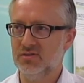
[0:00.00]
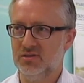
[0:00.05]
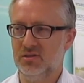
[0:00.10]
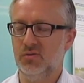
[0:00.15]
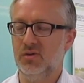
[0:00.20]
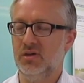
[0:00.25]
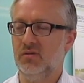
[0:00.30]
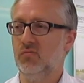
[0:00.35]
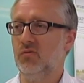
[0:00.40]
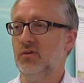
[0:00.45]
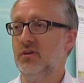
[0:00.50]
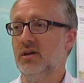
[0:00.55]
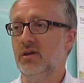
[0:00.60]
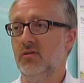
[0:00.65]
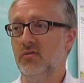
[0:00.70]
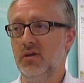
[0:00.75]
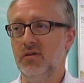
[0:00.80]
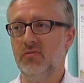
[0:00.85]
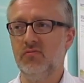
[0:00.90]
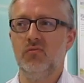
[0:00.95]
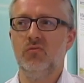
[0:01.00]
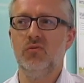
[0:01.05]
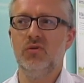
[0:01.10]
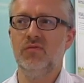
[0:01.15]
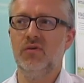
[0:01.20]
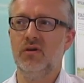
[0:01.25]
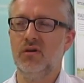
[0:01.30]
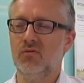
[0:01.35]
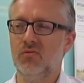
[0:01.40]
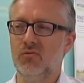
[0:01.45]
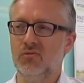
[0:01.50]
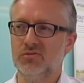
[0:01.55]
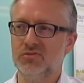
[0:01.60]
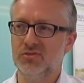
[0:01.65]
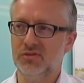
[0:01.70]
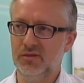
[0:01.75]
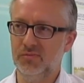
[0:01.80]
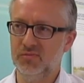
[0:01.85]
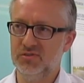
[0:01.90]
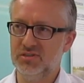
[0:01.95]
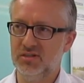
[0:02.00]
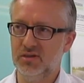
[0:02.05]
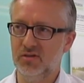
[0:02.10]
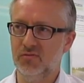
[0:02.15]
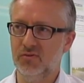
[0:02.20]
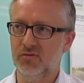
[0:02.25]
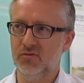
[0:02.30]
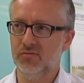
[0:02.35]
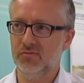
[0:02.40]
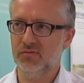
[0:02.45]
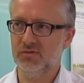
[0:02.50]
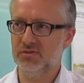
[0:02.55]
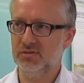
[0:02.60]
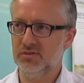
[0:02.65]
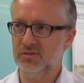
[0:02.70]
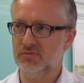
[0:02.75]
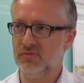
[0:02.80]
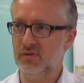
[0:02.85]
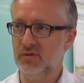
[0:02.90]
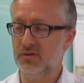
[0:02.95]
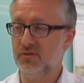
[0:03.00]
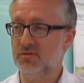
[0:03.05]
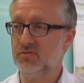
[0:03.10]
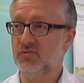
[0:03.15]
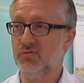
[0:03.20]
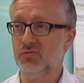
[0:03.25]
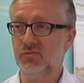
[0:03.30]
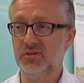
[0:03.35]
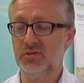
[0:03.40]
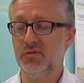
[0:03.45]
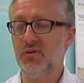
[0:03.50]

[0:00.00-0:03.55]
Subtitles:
So we have one area for all of our quarterly material, which is very useful.